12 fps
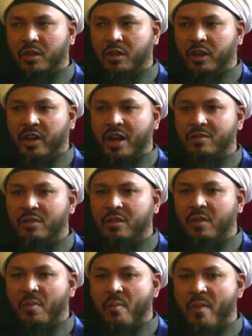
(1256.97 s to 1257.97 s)
And now,
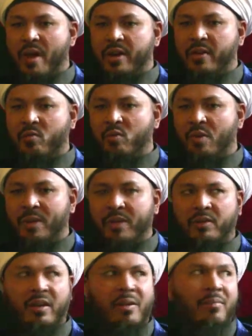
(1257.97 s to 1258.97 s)
men and
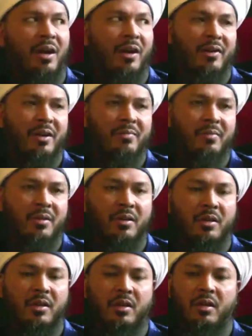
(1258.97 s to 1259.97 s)
women, ne
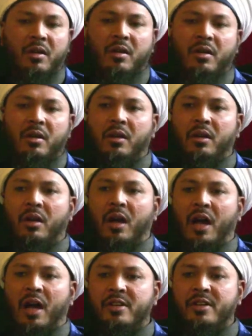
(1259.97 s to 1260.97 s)
mahram,
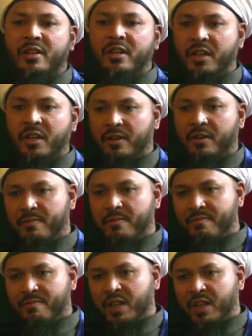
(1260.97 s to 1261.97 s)
under the
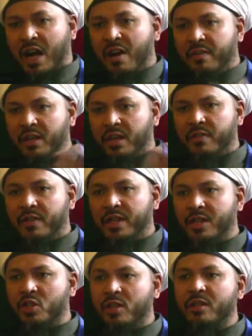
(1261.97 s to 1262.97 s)
cover of
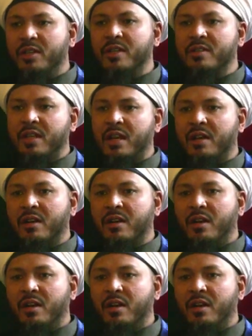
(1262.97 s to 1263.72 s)
religion, they start